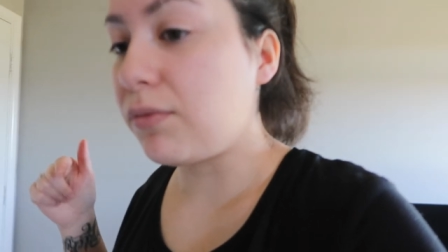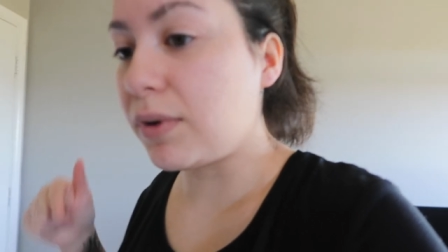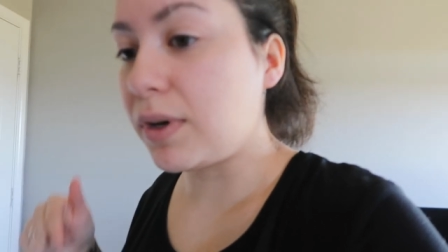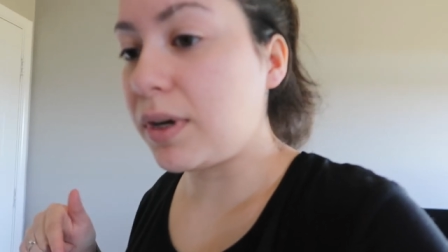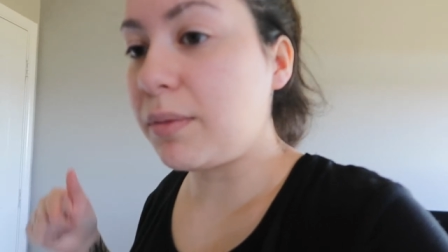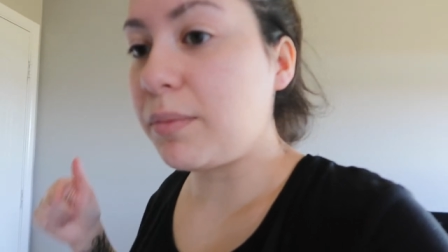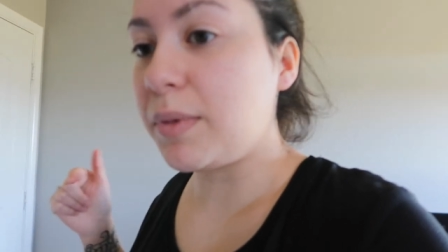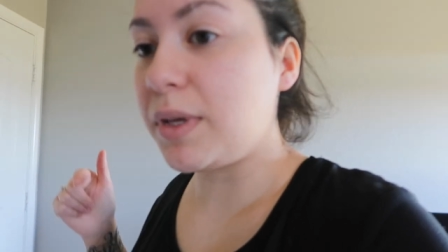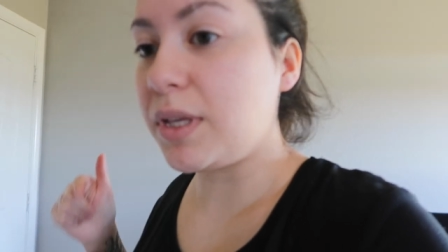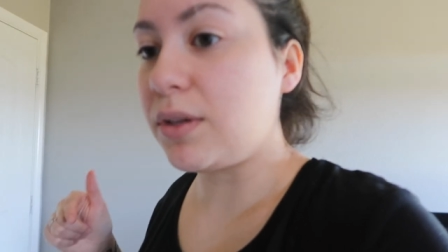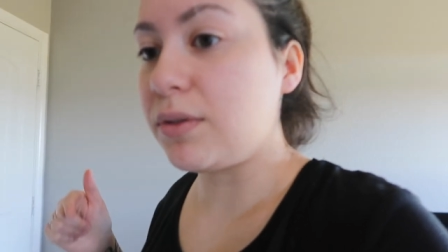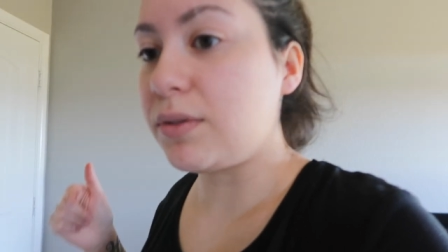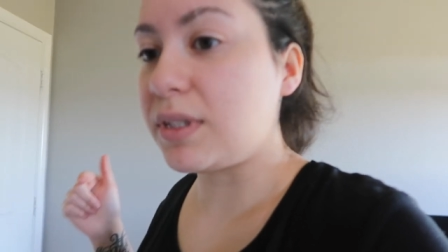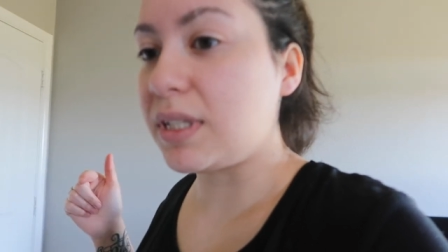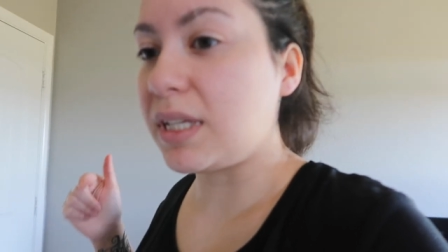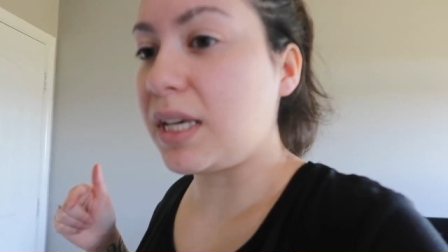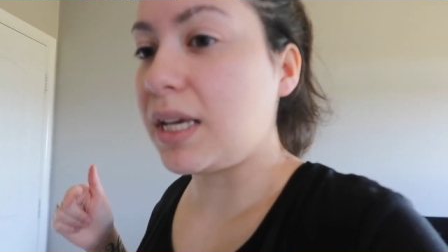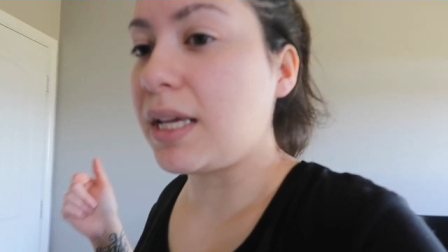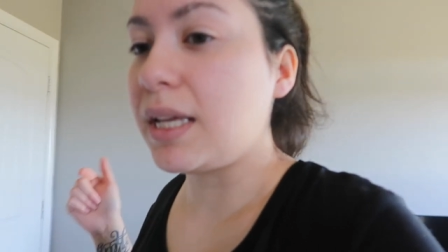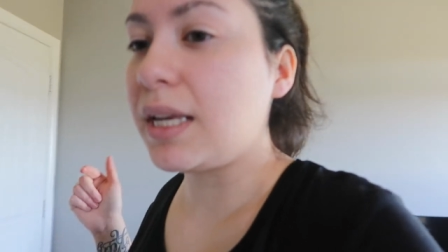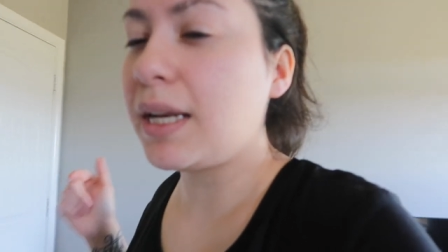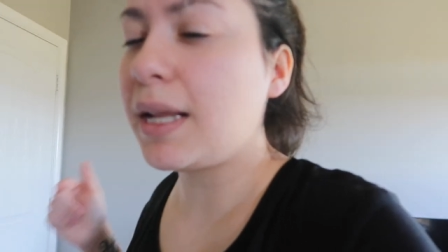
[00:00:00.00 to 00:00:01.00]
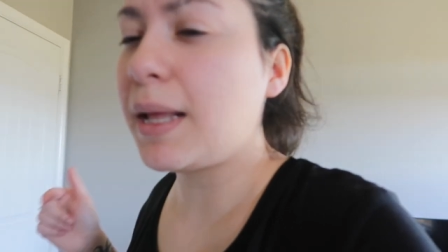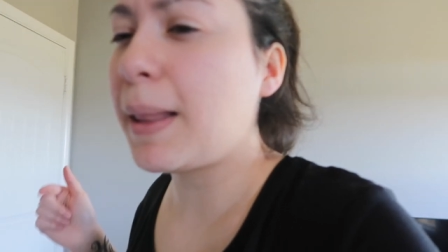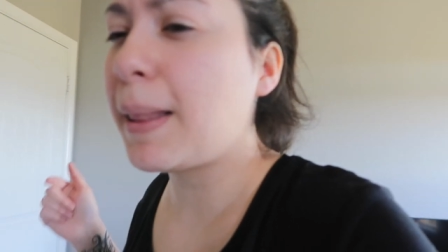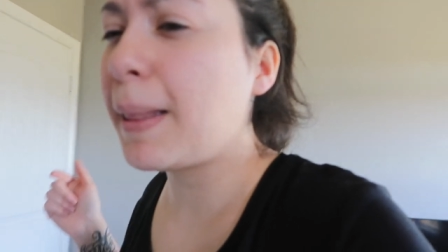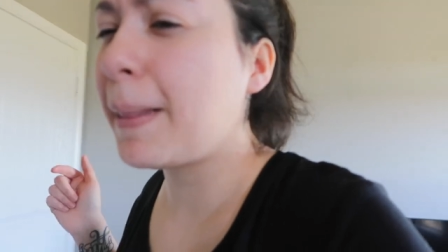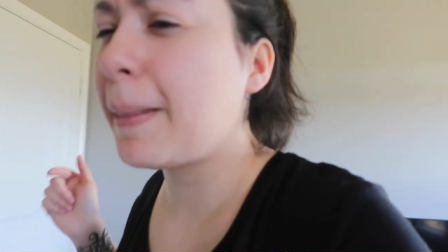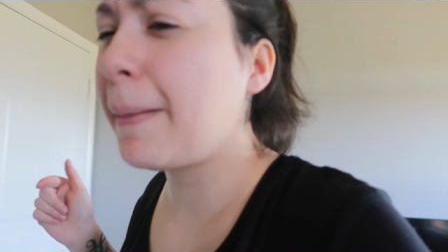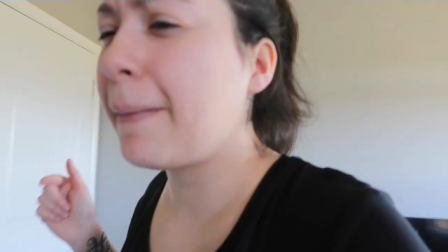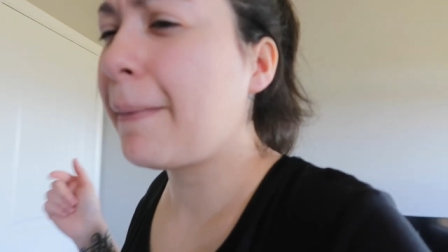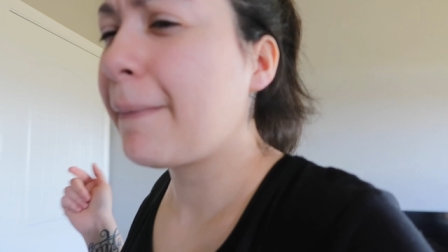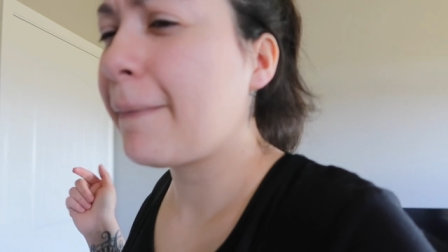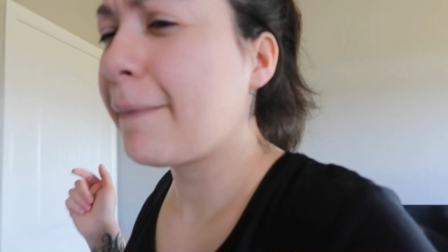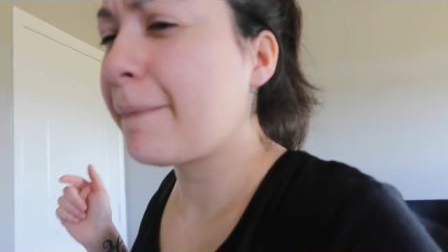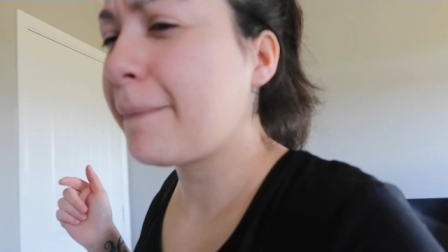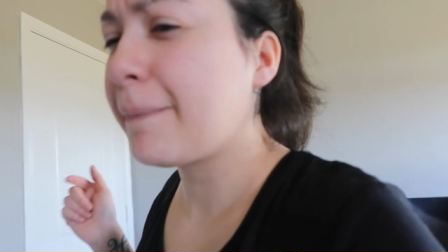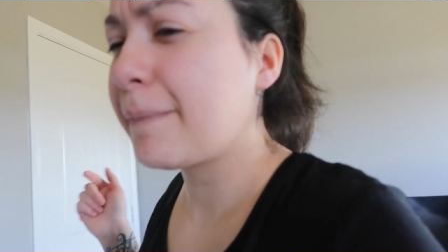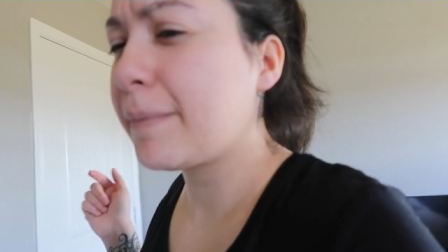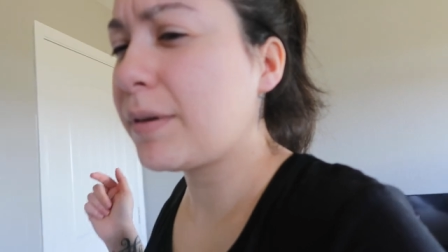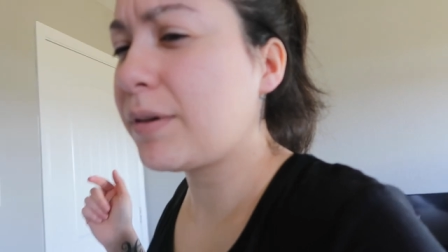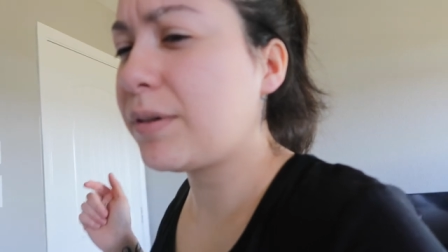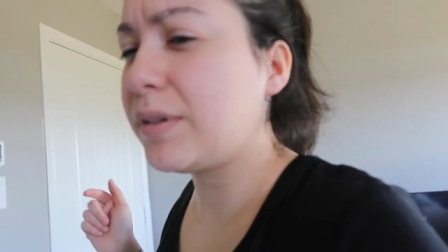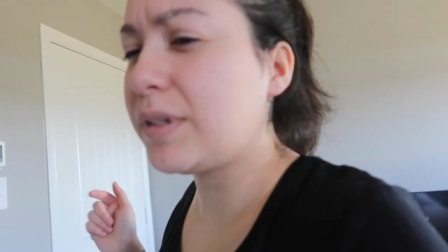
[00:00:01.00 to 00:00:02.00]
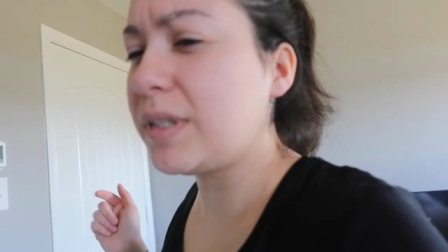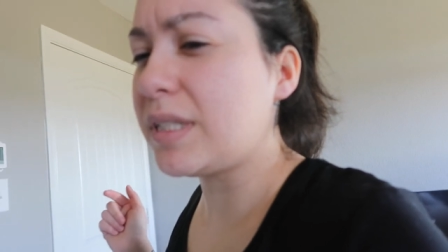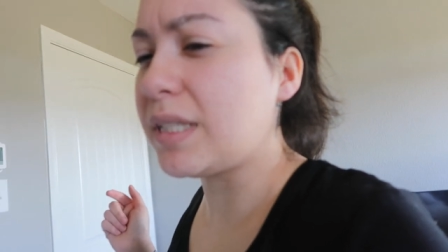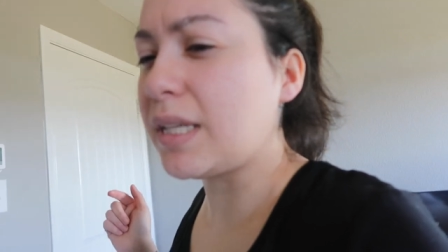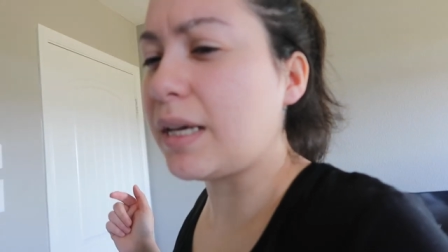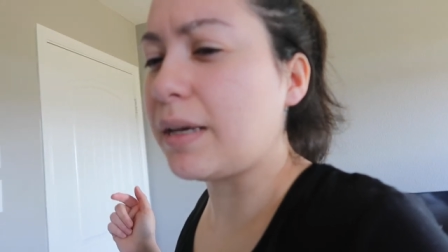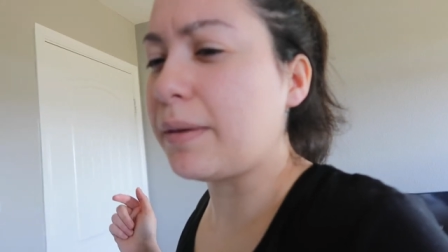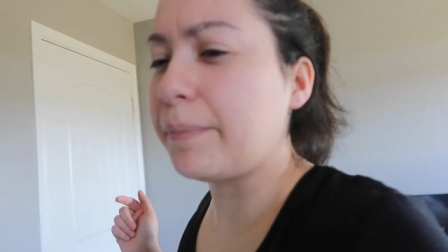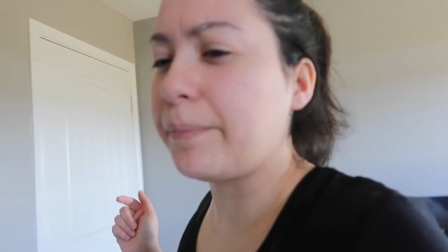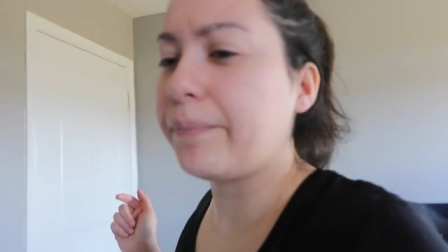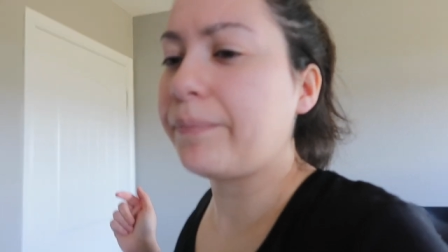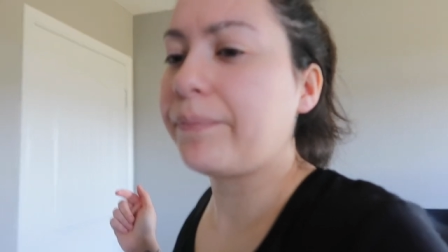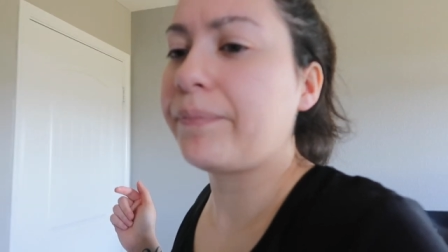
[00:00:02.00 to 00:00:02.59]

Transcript: front of me using it who is that